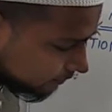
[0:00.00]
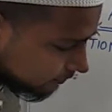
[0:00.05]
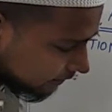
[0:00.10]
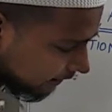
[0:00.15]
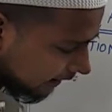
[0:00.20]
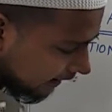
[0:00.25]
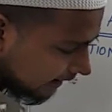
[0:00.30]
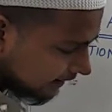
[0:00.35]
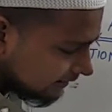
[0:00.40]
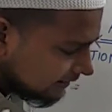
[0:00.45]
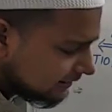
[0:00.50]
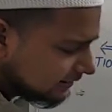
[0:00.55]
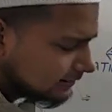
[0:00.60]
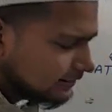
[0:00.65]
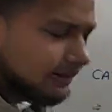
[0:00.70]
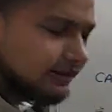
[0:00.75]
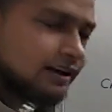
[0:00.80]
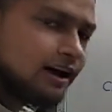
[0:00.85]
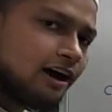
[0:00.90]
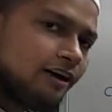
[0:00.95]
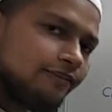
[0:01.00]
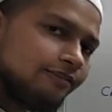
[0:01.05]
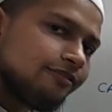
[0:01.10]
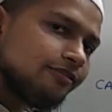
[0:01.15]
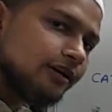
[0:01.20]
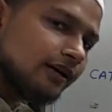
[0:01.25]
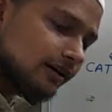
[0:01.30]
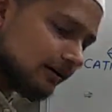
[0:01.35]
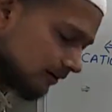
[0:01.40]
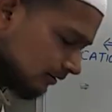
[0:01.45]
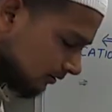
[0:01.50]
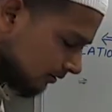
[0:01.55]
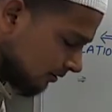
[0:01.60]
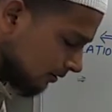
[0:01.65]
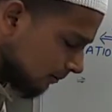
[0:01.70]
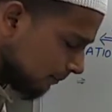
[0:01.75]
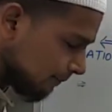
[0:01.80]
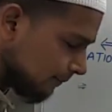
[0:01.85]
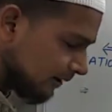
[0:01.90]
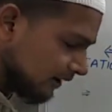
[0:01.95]
anything after
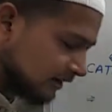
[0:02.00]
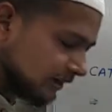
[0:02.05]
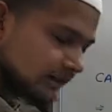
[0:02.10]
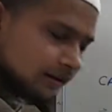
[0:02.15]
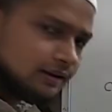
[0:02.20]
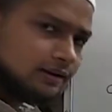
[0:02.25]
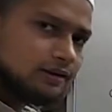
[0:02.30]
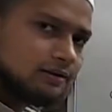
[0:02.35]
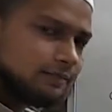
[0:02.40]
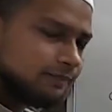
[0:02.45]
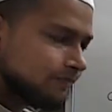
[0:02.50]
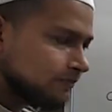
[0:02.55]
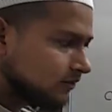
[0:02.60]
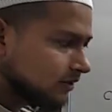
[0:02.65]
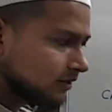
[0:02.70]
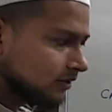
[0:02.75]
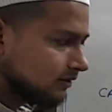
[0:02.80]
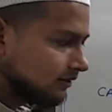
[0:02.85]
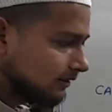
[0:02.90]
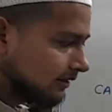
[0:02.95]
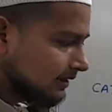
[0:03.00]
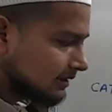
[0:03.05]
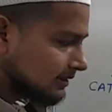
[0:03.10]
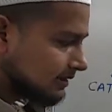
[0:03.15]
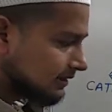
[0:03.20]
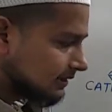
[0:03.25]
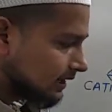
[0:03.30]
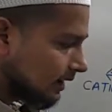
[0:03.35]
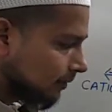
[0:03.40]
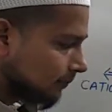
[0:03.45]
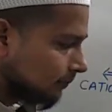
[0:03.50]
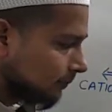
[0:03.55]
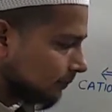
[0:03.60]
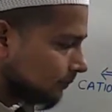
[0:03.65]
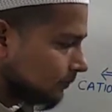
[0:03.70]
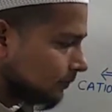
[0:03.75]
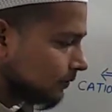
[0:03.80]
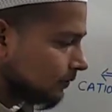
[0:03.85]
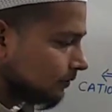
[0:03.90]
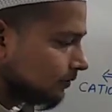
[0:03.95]
metal, this dump
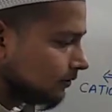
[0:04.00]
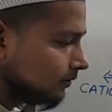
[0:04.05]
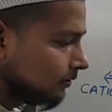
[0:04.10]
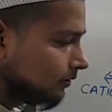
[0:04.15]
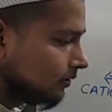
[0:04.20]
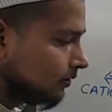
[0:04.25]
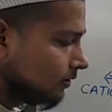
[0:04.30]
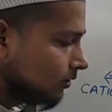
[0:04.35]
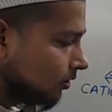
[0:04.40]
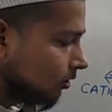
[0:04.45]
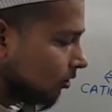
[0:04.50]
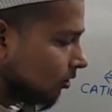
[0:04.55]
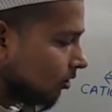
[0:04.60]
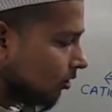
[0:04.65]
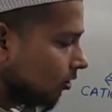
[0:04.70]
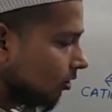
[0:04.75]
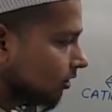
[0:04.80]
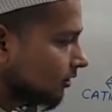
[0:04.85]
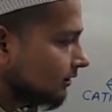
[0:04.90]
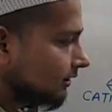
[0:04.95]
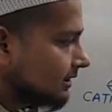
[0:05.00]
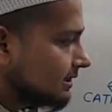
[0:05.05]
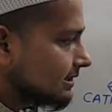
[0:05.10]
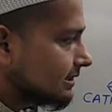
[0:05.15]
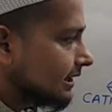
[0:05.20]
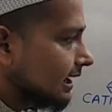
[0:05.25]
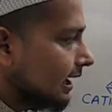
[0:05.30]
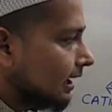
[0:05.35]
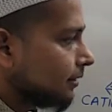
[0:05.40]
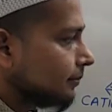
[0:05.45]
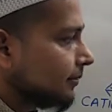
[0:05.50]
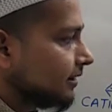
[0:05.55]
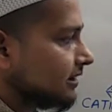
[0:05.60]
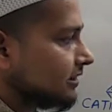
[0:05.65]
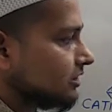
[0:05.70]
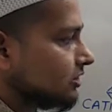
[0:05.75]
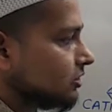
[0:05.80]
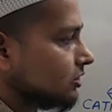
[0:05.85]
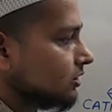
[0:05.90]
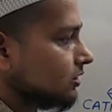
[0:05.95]
or this
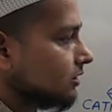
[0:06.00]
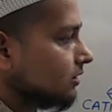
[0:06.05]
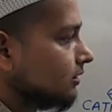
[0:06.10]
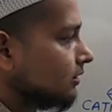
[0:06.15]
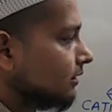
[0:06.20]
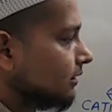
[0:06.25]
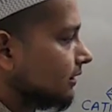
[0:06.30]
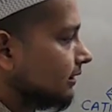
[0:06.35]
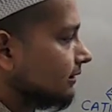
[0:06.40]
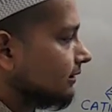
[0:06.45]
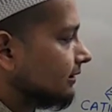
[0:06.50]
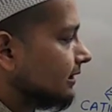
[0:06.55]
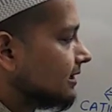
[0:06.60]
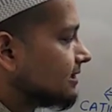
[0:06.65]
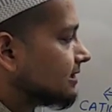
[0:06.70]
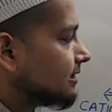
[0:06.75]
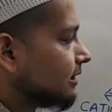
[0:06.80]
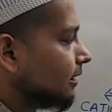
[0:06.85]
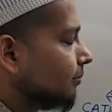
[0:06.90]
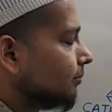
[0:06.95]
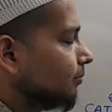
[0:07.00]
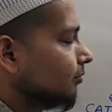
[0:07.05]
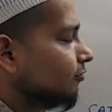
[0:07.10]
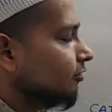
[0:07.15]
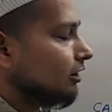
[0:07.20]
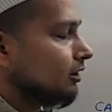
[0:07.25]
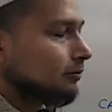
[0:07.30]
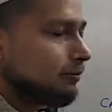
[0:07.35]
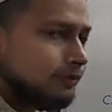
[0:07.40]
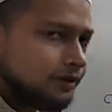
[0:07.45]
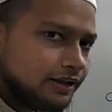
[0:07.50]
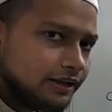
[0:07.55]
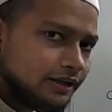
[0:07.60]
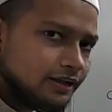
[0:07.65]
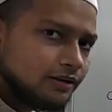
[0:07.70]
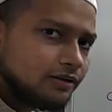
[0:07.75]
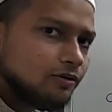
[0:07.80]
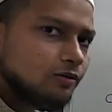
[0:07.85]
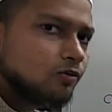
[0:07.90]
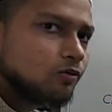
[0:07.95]
garbage, this dump will
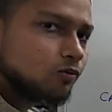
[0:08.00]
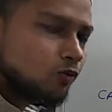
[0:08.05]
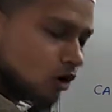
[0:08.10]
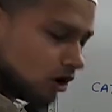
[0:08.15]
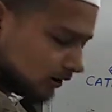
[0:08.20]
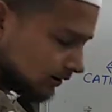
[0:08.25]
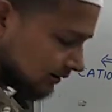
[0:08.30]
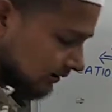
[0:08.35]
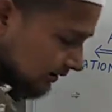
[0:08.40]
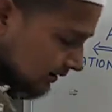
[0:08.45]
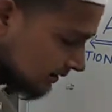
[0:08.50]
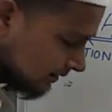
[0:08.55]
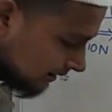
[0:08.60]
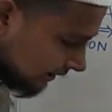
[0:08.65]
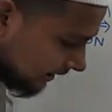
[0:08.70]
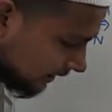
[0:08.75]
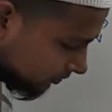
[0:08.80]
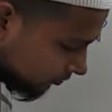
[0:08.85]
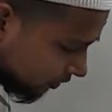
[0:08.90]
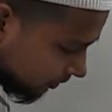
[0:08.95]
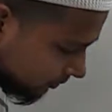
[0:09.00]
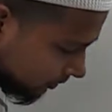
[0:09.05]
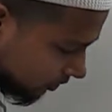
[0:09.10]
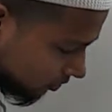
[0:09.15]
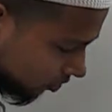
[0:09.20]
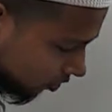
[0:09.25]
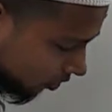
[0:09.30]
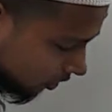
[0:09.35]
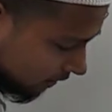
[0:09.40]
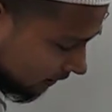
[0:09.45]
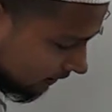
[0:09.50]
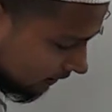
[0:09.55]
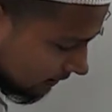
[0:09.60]
be what? It will be called